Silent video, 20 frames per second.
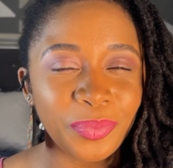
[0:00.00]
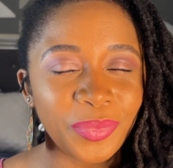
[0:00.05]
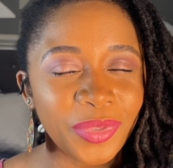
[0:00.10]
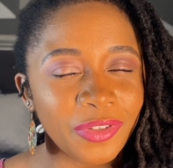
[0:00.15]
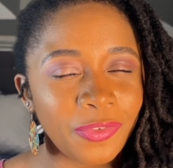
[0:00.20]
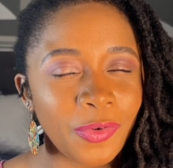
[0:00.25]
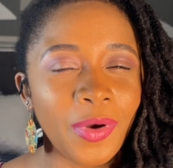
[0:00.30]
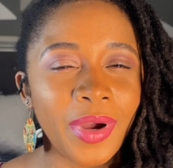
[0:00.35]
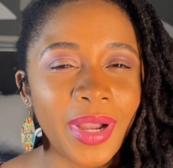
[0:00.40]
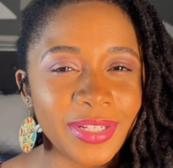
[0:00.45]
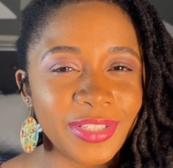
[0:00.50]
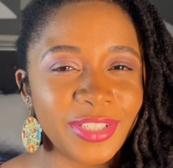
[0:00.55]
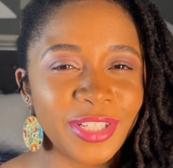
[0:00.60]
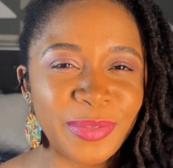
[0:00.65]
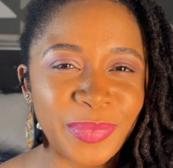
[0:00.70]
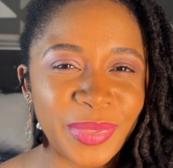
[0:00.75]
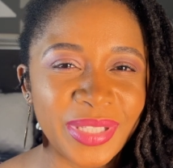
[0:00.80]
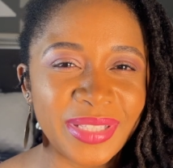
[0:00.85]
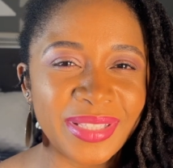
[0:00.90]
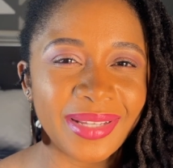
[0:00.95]
before I
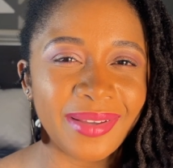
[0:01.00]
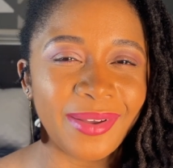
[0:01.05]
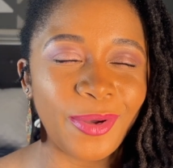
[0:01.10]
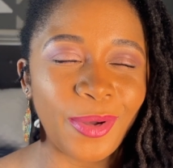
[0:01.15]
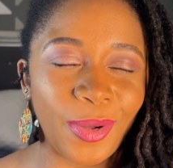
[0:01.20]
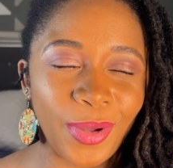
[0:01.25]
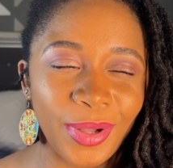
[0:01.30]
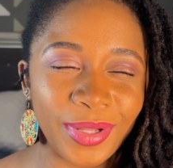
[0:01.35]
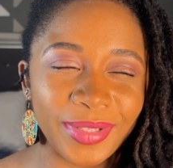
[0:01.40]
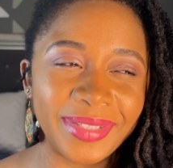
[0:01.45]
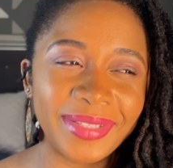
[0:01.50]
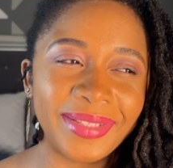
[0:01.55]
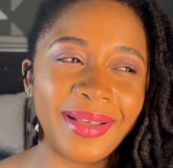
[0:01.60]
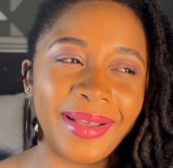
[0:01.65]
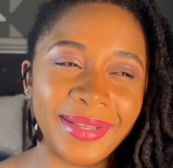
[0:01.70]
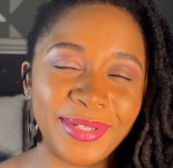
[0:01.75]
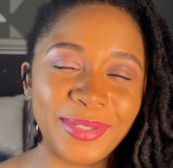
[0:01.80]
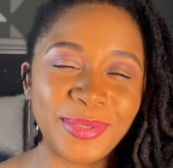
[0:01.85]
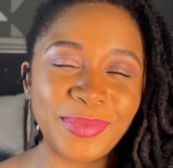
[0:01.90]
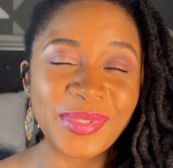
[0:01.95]
jump into all the
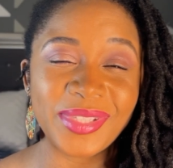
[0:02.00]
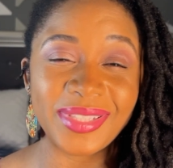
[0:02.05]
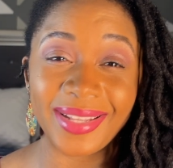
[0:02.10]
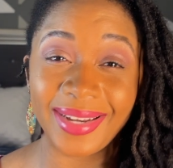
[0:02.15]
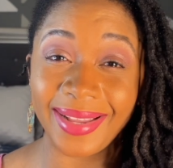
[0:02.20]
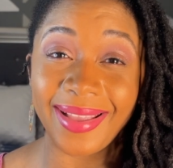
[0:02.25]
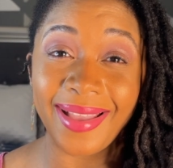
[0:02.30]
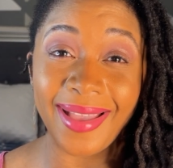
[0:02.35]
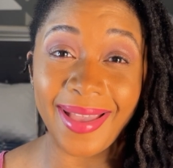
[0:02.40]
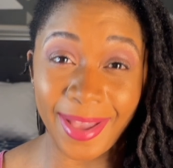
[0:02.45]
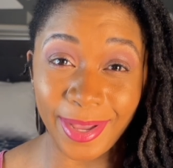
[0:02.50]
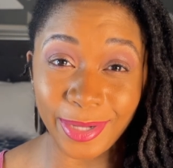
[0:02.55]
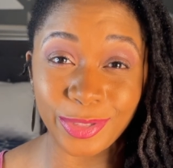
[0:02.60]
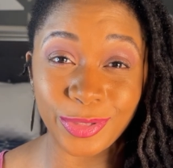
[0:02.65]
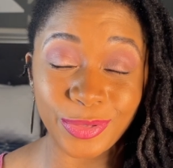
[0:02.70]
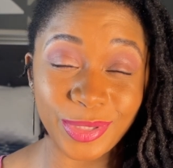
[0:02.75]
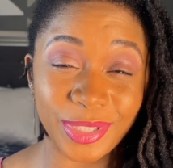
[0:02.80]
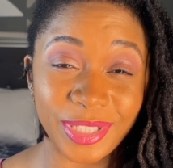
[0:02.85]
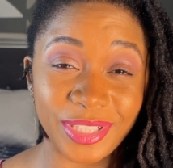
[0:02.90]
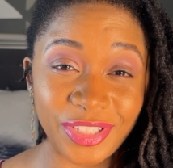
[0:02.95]
items that I
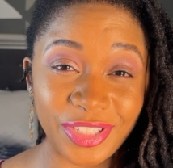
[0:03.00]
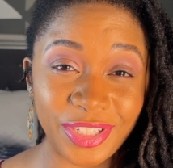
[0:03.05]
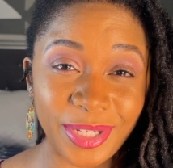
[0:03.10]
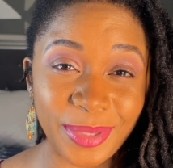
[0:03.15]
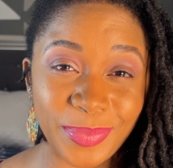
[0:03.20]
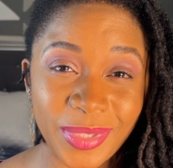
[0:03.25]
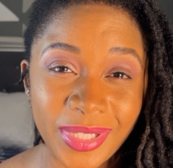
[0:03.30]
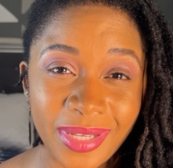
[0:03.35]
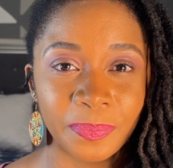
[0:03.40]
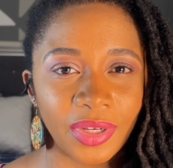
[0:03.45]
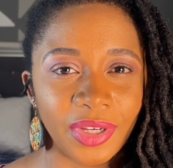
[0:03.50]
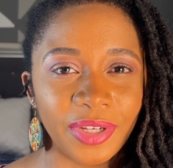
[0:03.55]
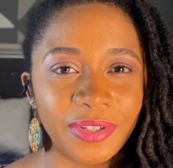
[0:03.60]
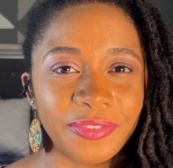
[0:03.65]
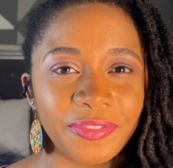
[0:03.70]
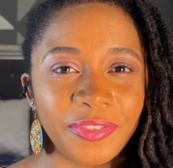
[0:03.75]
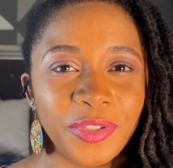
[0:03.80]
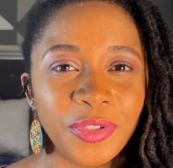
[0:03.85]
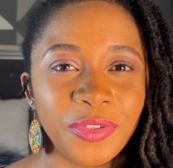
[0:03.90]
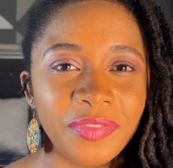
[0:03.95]
actually shipped, a
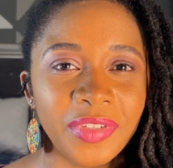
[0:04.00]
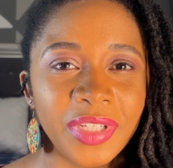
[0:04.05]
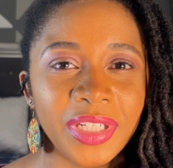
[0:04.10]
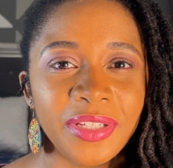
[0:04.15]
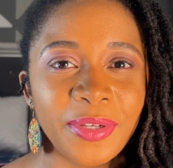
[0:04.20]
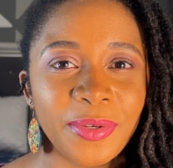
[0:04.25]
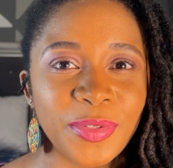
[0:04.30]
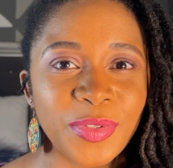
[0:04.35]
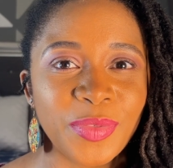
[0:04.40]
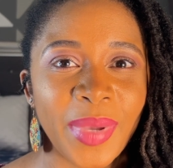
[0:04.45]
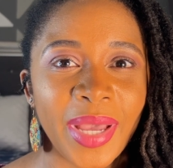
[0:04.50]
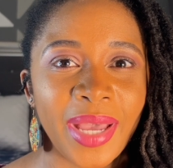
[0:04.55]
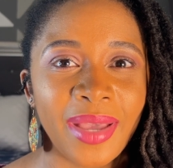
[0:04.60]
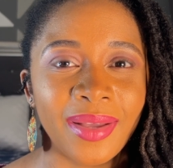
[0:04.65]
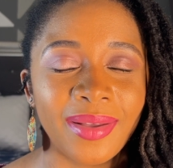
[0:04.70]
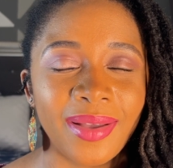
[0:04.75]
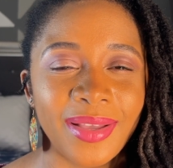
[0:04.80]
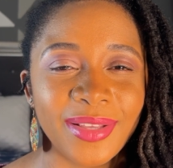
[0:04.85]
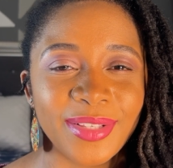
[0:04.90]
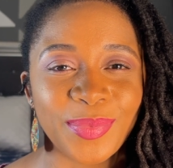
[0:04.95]
few videos
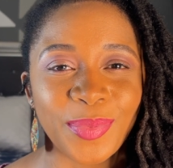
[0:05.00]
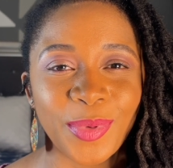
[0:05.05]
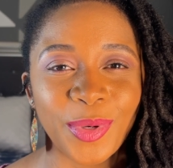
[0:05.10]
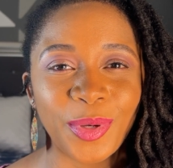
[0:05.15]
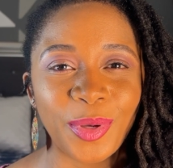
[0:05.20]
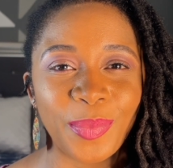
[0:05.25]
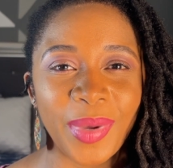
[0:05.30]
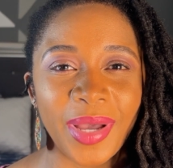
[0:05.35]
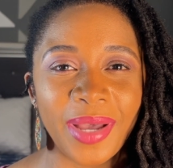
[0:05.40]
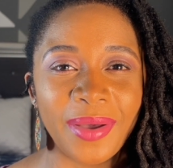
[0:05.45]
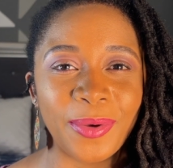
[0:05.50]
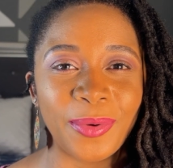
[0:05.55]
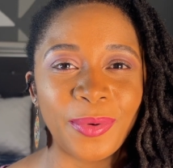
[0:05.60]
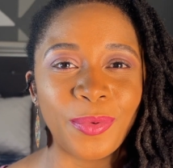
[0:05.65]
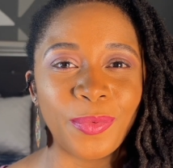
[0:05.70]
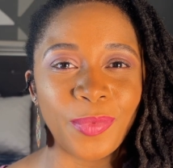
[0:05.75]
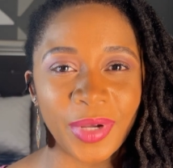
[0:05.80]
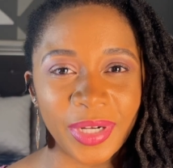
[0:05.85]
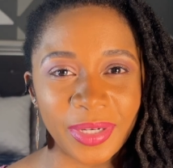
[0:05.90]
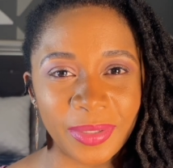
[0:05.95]
back I spoke about
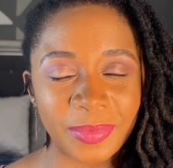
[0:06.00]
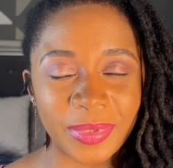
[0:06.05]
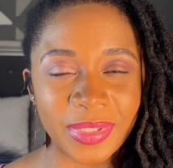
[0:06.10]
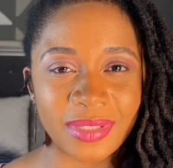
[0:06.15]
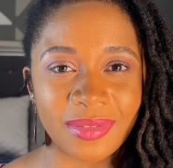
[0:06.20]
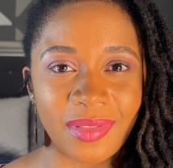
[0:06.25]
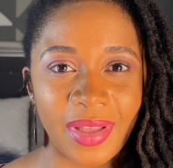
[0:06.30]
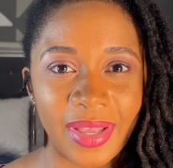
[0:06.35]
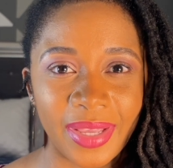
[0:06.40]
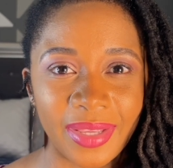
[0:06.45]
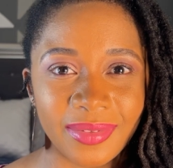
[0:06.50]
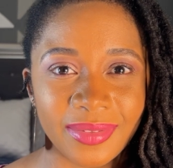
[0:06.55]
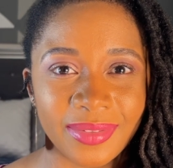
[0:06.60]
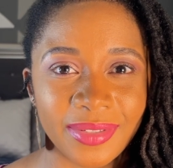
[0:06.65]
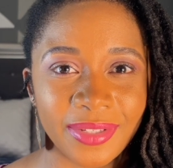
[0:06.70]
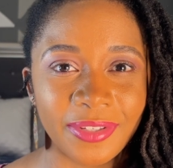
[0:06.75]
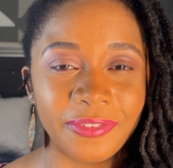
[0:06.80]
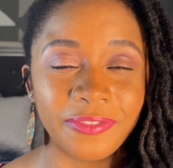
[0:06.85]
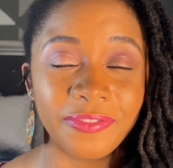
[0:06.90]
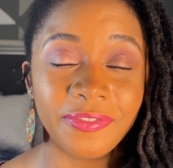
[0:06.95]
what it was like
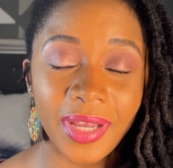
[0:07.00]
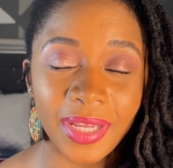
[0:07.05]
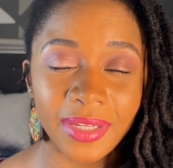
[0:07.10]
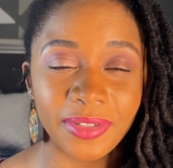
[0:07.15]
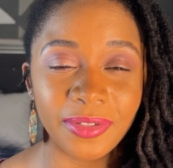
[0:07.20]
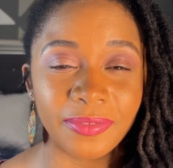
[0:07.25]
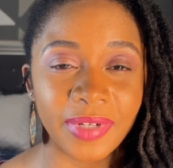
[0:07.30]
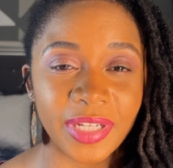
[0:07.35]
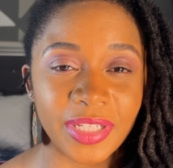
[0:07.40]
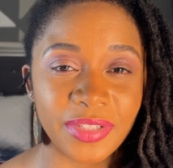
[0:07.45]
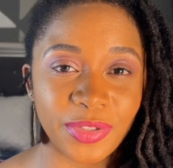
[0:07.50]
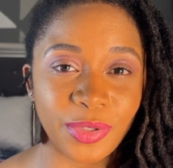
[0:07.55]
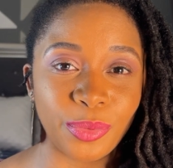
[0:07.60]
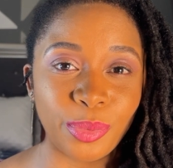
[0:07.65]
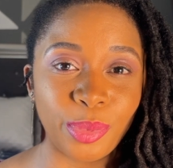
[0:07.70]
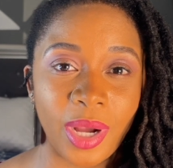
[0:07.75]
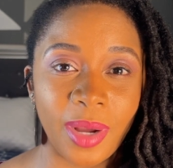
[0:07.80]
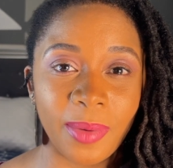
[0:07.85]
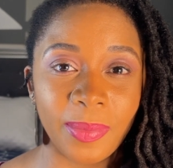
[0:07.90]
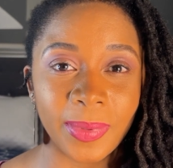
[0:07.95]
to find a rental
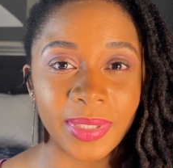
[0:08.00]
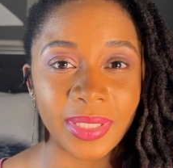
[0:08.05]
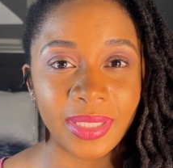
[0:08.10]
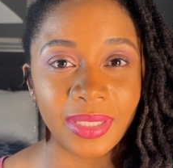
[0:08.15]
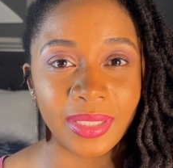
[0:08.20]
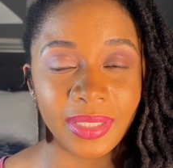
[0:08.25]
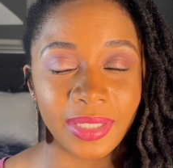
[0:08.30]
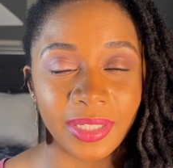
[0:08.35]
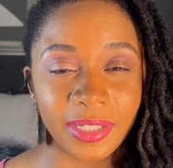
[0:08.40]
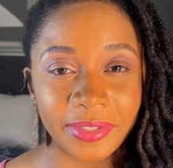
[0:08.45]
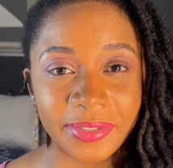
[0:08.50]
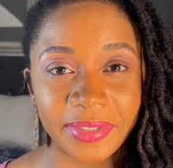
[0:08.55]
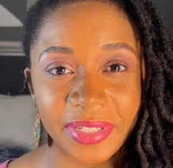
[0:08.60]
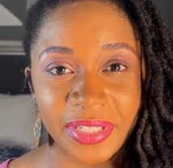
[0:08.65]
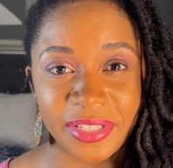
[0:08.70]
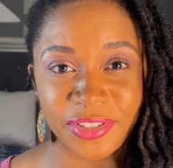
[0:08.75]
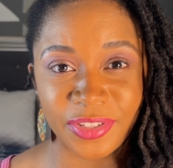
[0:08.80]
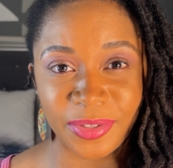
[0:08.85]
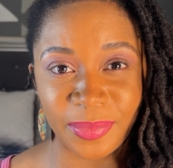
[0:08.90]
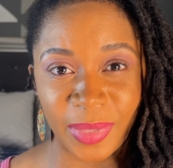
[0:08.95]
property here
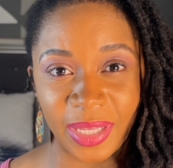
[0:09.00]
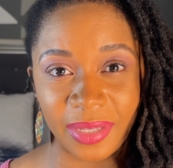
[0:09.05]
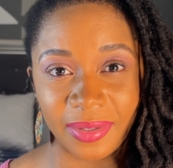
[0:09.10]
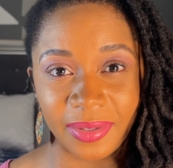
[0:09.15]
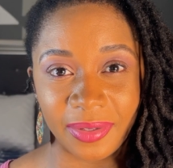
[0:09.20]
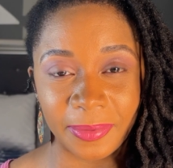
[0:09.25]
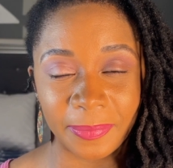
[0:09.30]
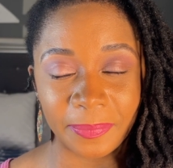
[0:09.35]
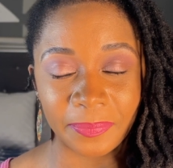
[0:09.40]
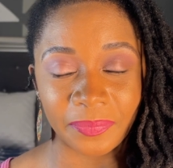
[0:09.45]
in Jamaica.